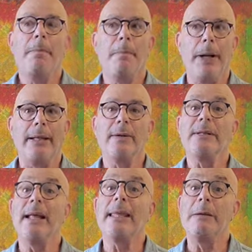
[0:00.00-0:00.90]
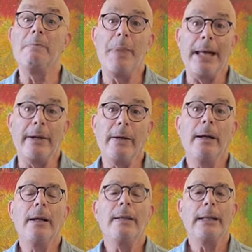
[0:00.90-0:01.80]
but there's nothing
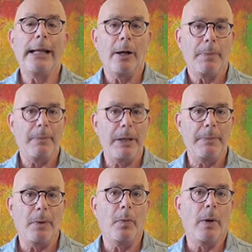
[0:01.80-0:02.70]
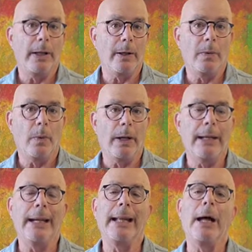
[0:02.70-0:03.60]
better than helping people one on
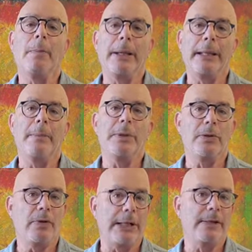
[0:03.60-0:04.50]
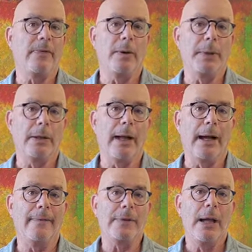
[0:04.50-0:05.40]
one and helping them to transform their
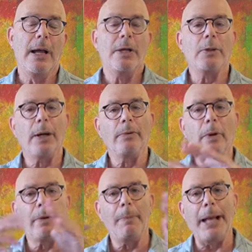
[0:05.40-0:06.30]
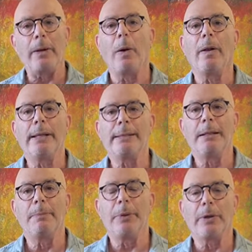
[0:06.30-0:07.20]
lives. So I wrote about all this
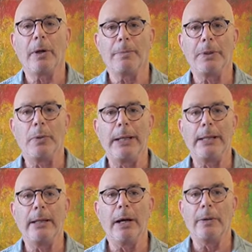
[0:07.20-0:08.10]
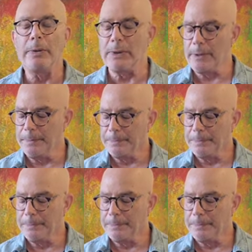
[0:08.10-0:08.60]
in a book called Between the Notes